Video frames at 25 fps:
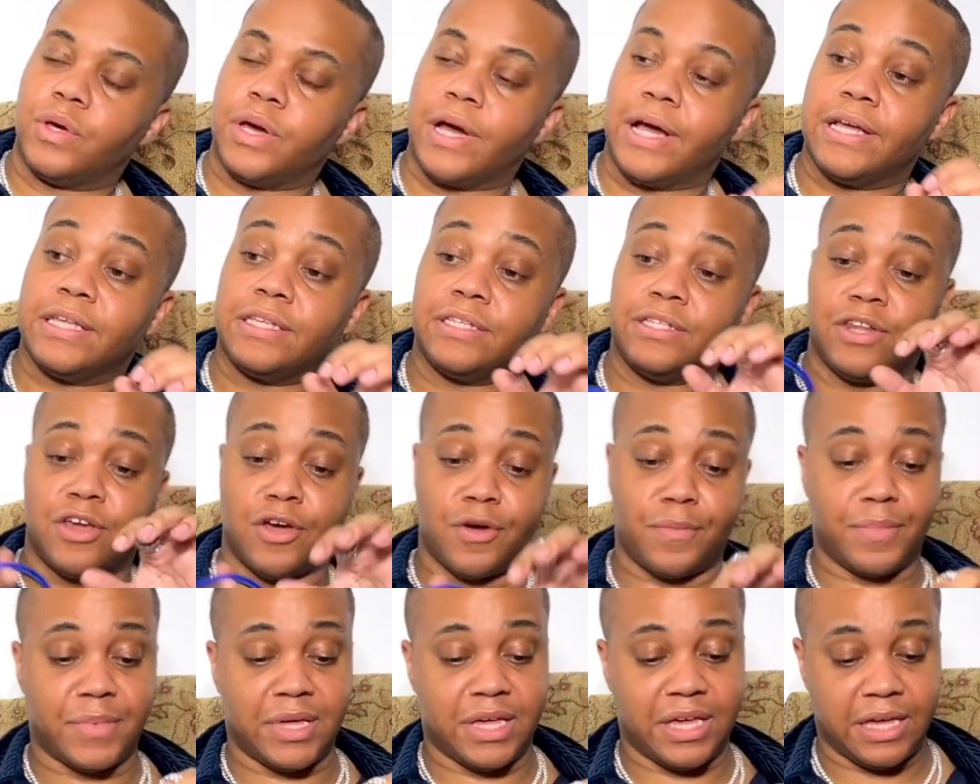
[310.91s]
guys
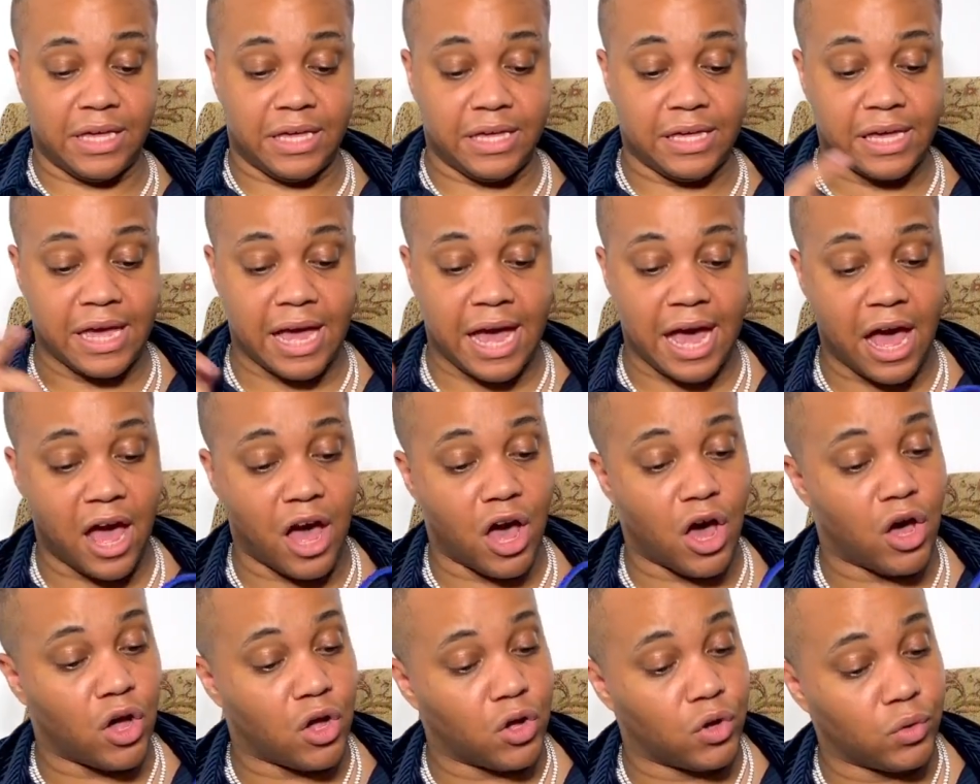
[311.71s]
know me. I
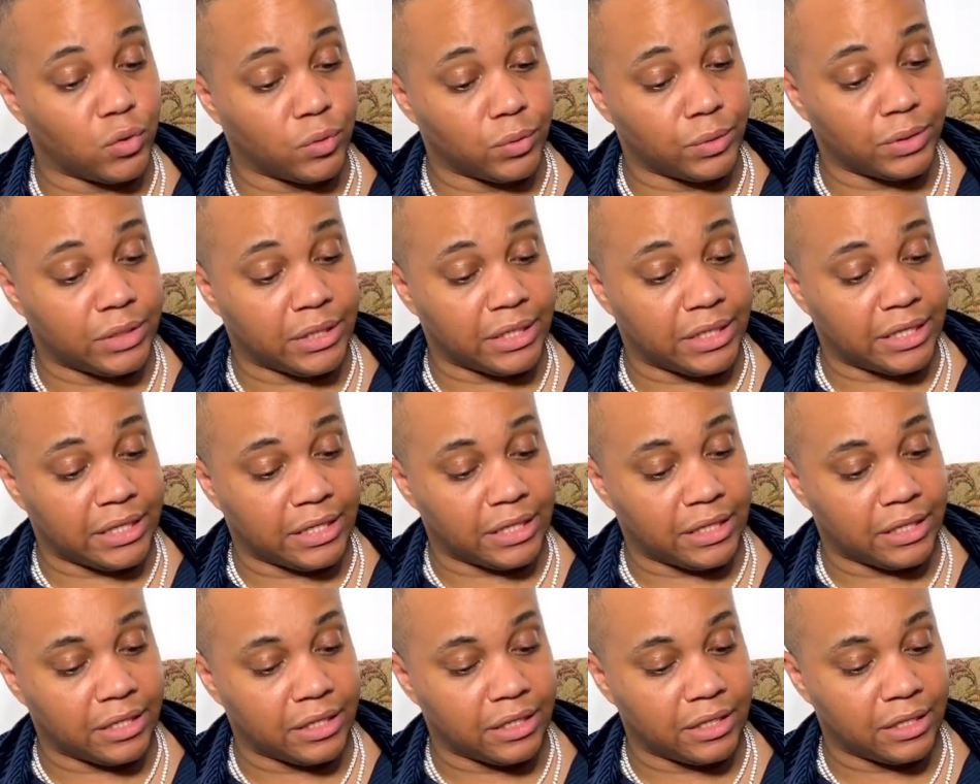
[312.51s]

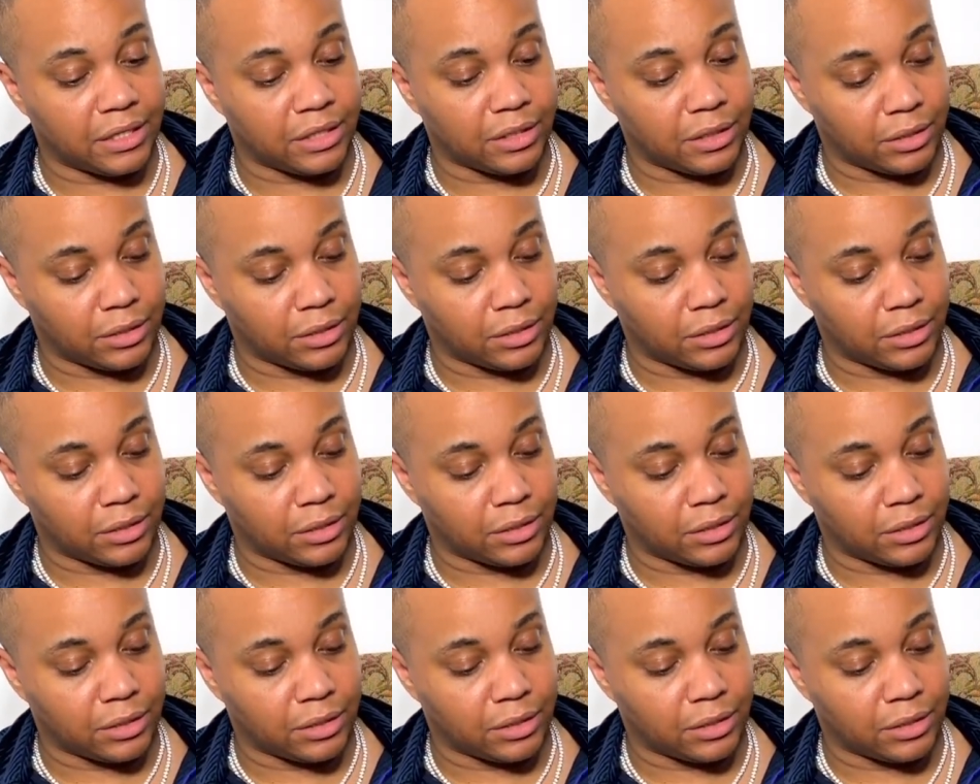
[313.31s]
only